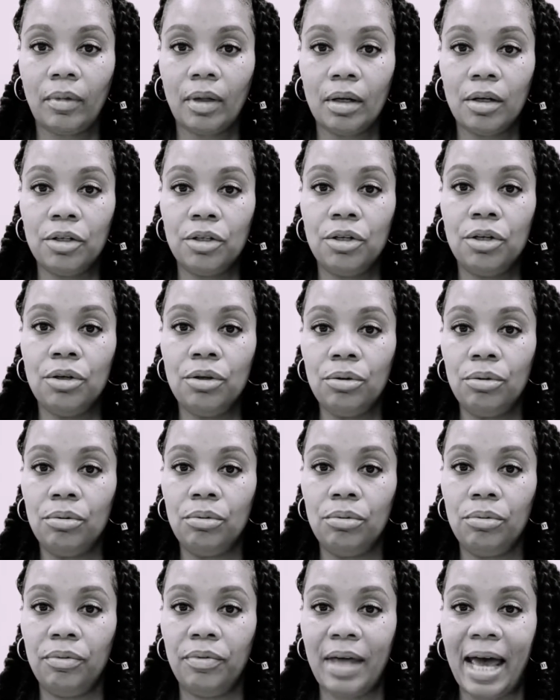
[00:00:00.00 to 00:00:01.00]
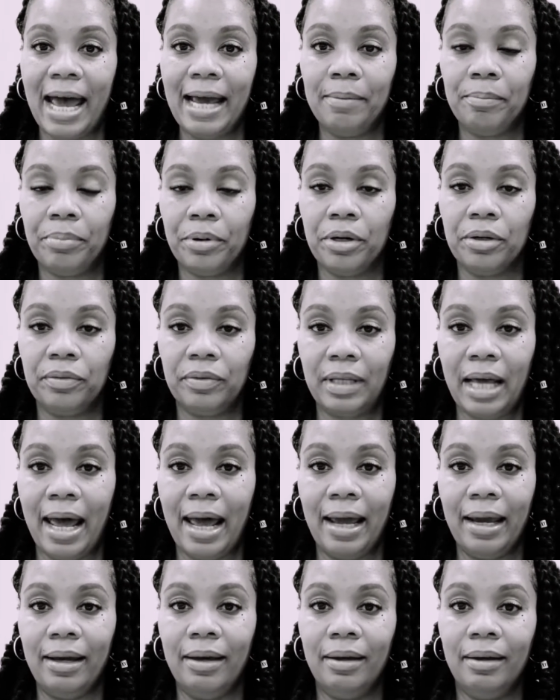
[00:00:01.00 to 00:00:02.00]
to that
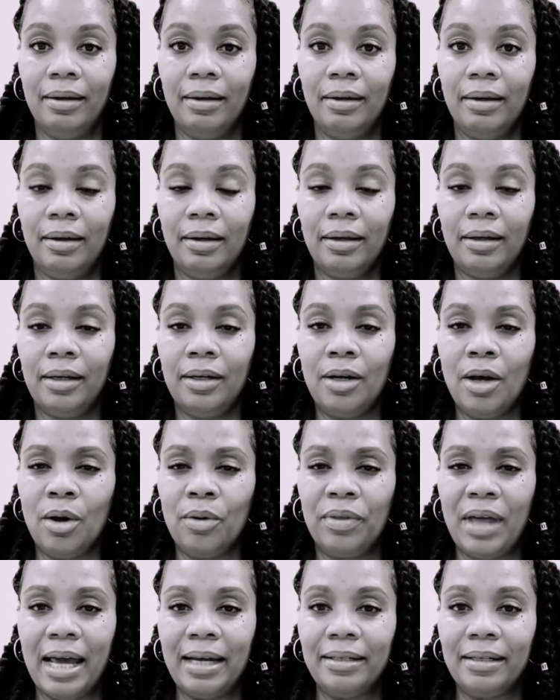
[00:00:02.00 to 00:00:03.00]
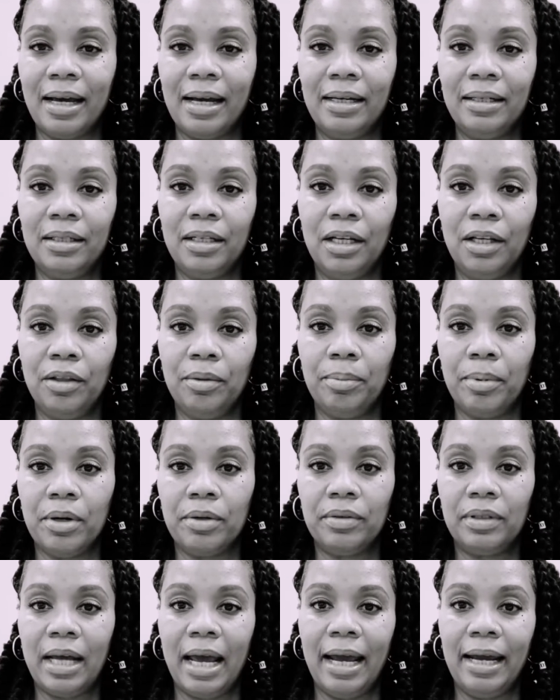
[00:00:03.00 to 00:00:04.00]
birthday, you know, that 19th
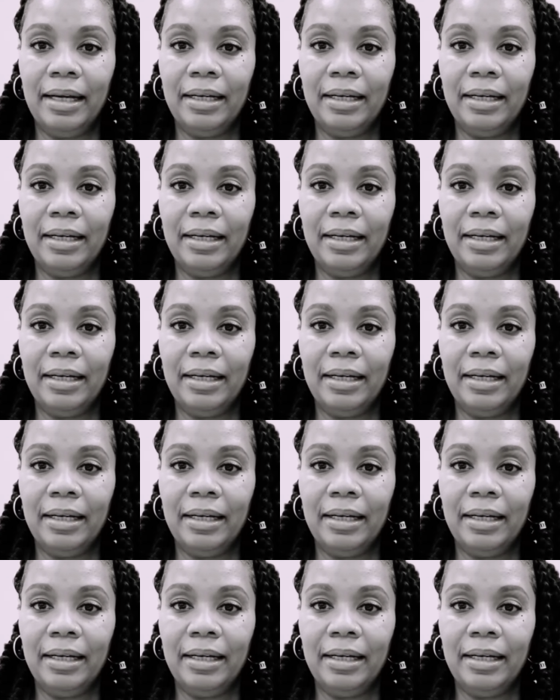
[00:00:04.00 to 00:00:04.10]
birthday.